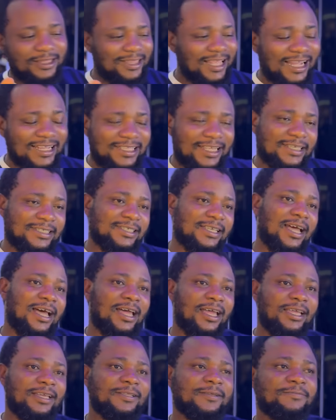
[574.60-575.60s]
That
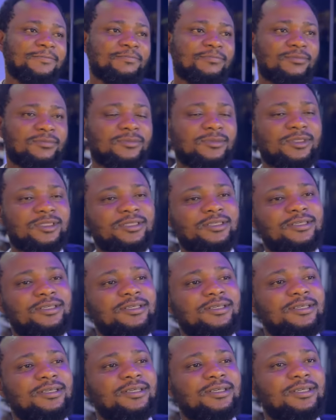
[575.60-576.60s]
aside,
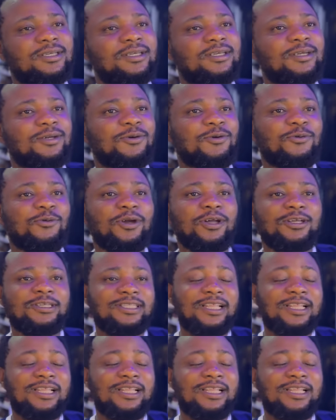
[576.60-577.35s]
well,